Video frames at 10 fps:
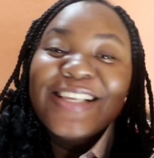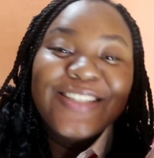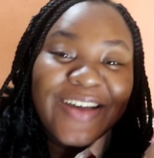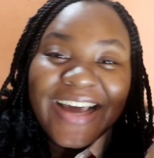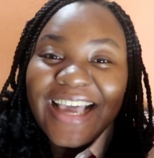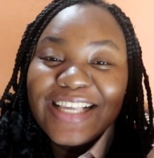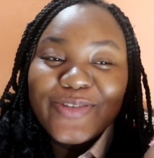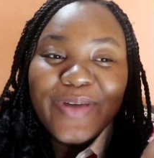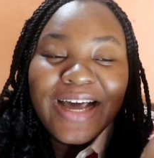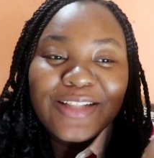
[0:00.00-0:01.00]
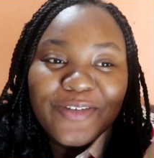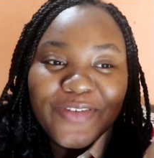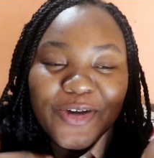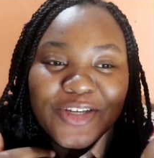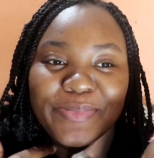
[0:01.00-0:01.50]
so guys we are out of
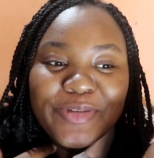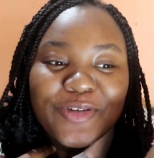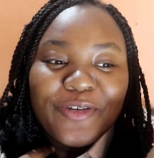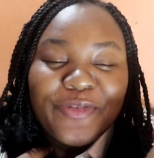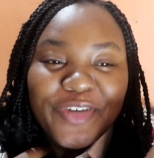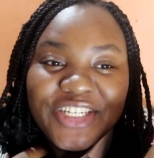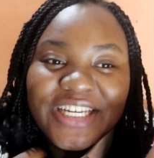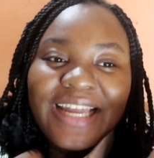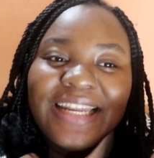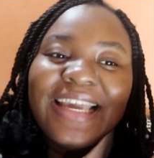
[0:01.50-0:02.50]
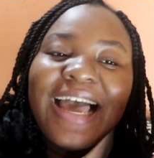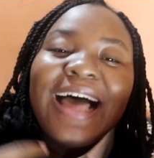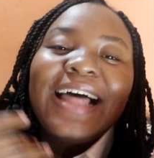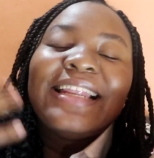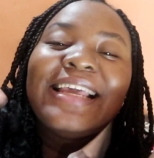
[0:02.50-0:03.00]
the hospital officially
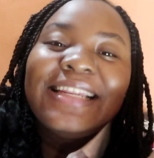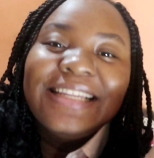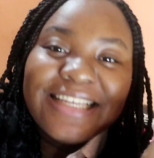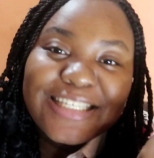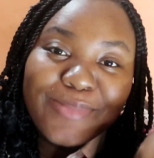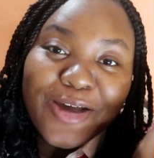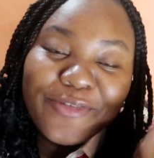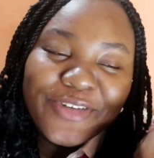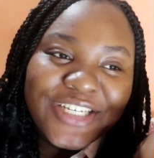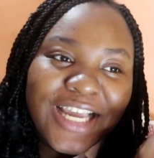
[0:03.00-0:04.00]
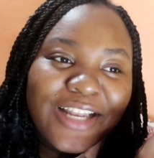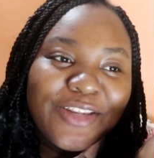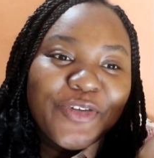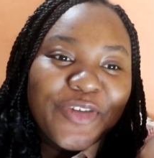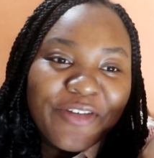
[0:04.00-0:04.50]
and this is my official
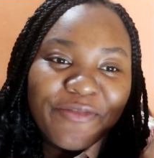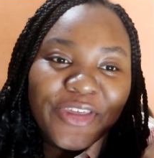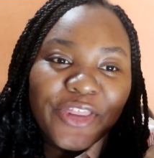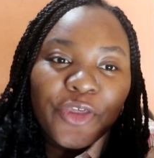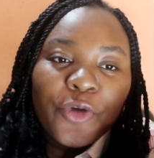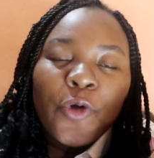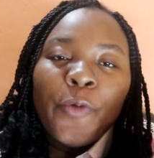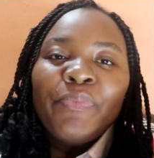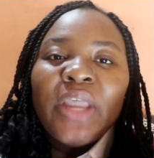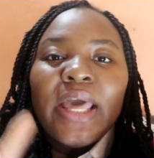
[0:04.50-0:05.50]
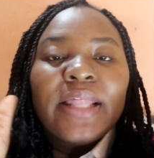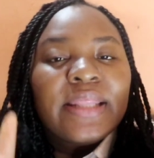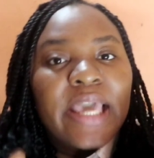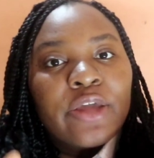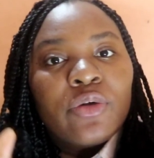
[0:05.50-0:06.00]
new year video
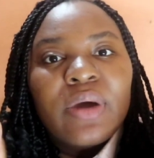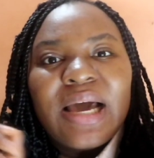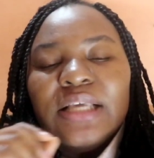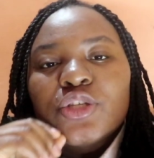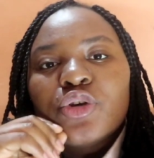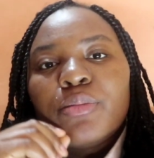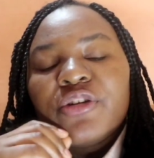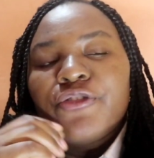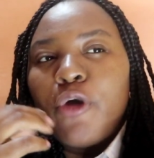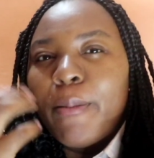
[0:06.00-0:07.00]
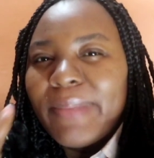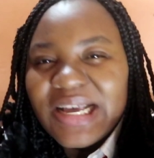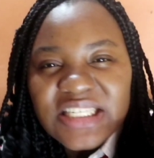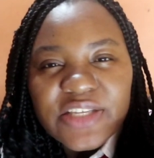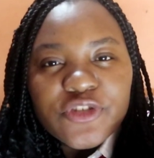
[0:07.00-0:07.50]
thank you guys so much for your
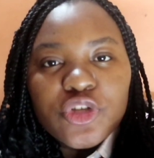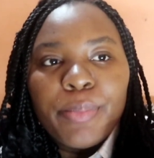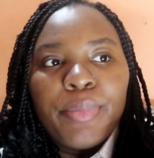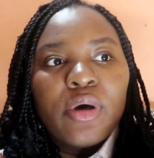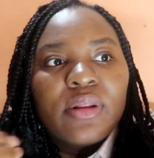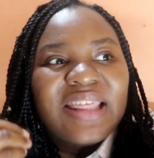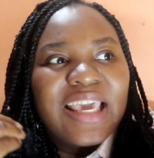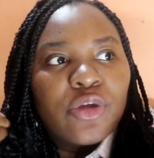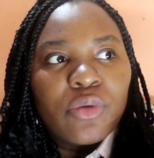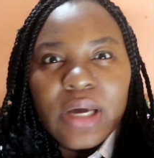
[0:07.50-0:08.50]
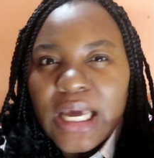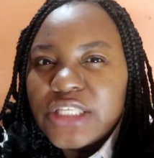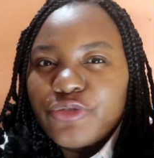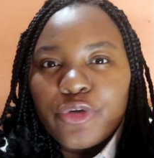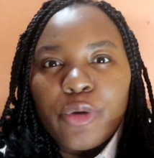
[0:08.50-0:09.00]
massive support thank you
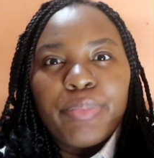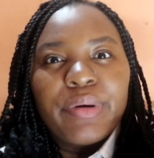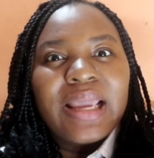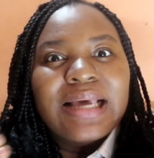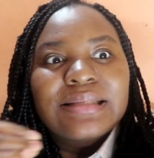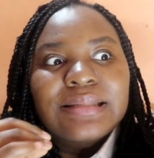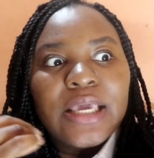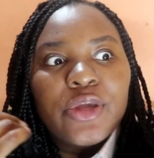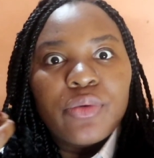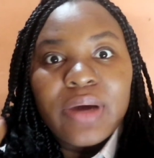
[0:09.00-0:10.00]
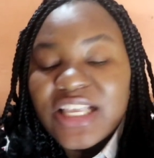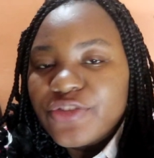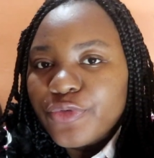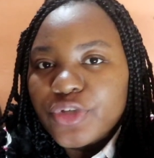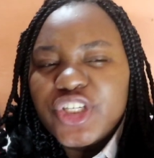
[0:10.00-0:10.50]
guys for your prayers thank you guys
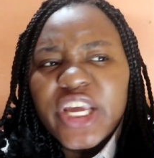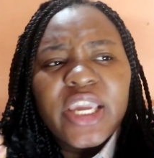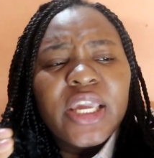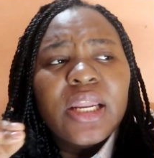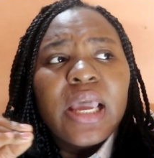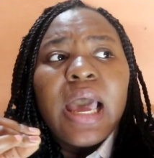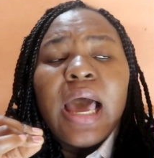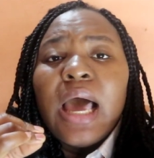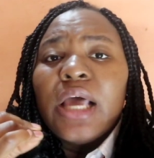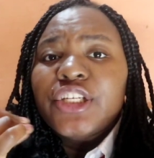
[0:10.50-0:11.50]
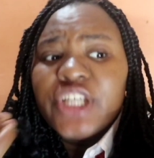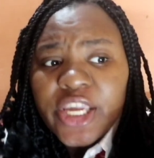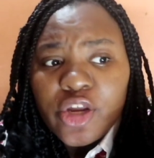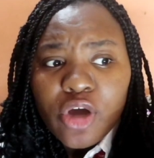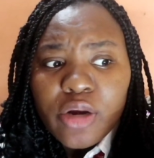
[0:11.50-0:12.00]
for checking
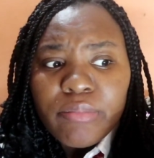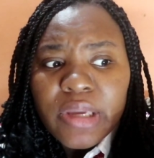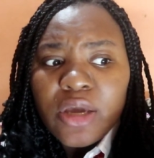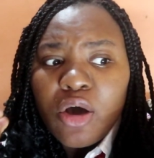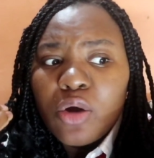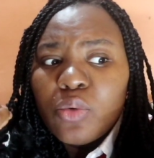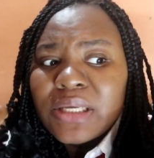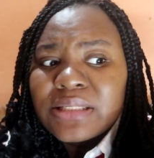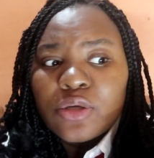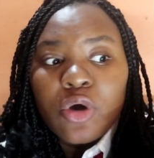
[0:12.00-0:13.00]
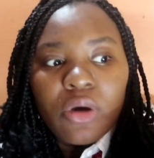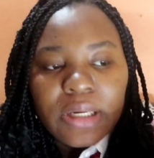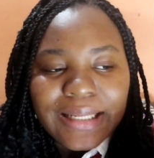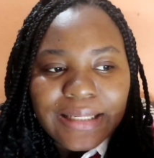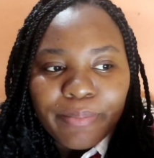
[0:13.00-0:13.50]
checking on me always calling